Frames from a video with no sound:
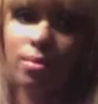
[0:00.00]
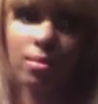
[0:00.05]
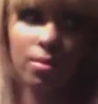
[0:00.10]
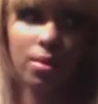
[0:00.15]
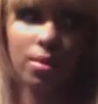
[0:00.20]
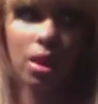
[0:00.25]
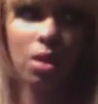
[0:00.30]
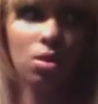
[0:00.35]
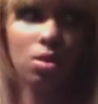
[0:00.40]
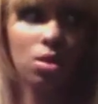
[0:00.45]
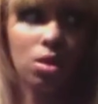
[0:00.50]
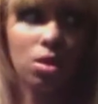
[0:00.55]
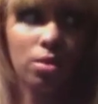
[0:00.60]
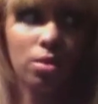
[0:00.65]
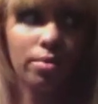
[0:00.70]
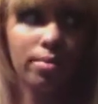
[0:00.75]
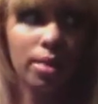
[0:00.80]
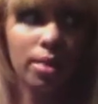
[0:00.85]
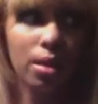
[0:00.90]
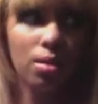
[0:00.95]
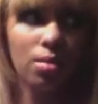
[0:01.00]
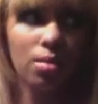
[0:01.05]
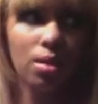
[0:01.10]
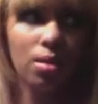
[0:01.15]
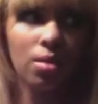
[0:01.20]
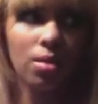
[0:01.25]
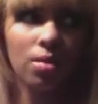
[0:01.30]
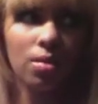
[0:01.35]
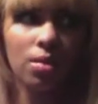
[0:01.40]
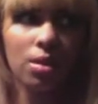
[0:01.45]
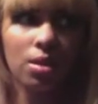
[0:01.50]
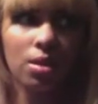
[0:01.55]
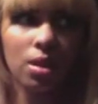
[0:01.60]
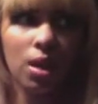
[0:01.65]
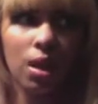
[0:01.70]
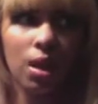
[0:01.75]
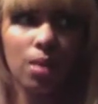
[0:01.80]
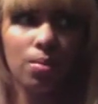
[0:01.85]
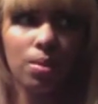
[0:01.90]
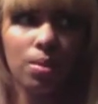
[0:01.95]
I don't know. I don't know if that's gonna
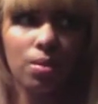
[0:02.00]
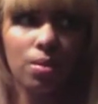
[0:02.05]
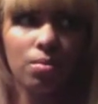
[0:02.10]
happen.